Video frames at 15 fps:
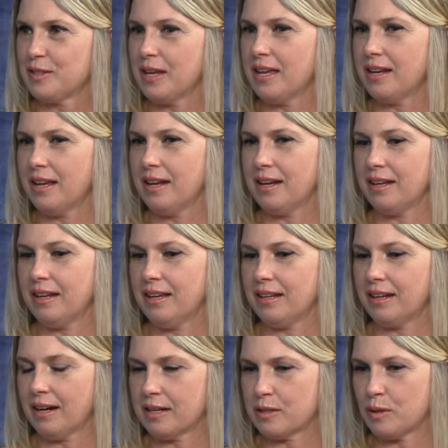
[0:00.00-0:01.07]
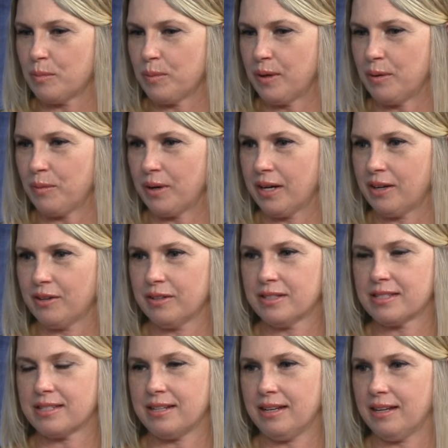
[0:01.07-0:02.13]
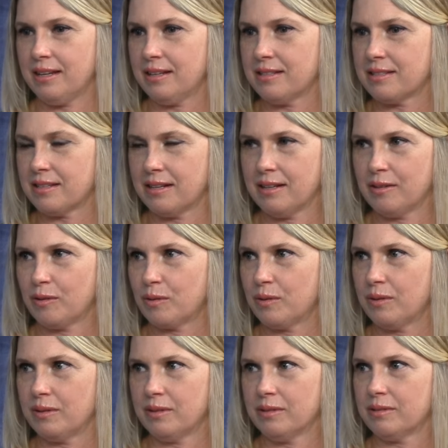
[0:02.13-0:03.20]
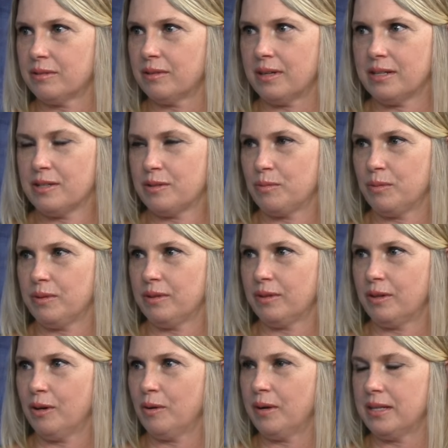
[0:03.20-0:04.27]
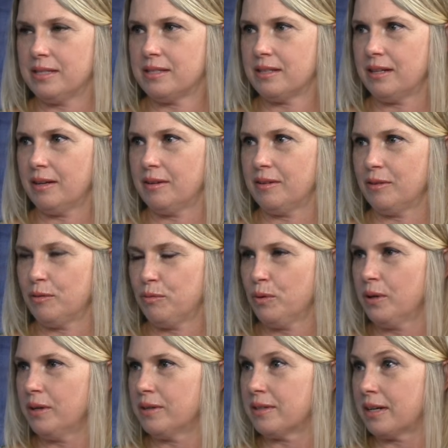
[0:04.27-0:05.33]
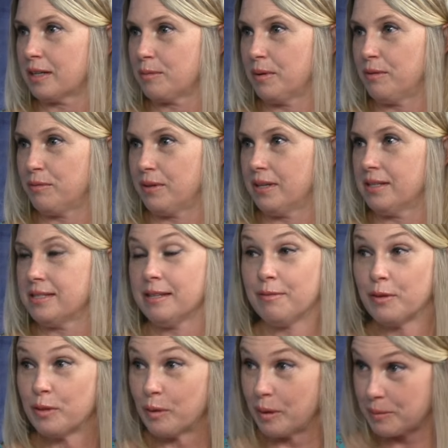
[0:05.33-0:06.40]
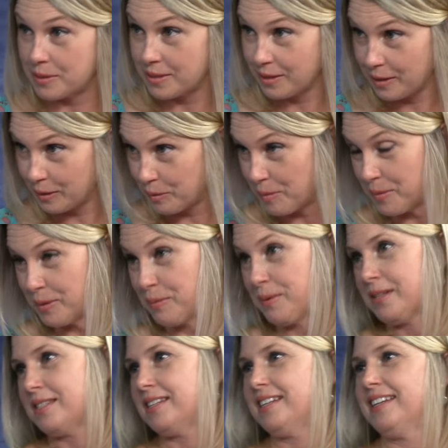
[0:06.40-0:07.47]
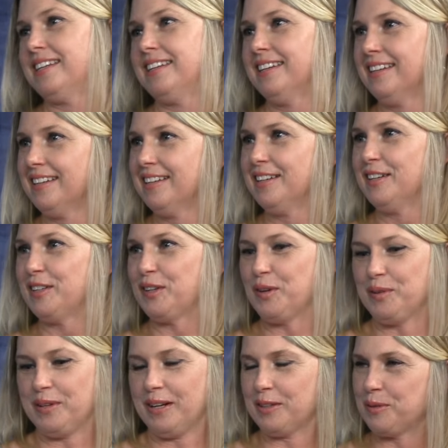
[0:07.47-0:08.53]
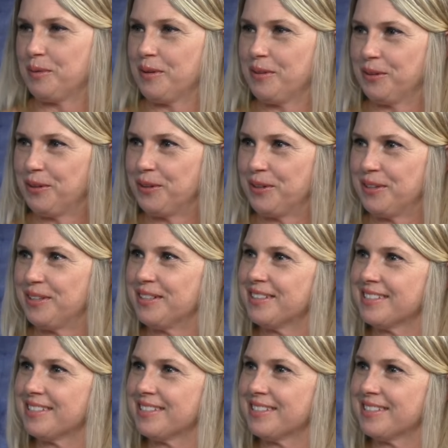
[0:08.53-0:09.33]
And, and it, it got to the point where I couldn't stand Sunday school, so I just wouldn't go. I'd sit out in the foyer and talk to my friends, even though I was the young women's president. Mm, okay. Go talk to one of the girls.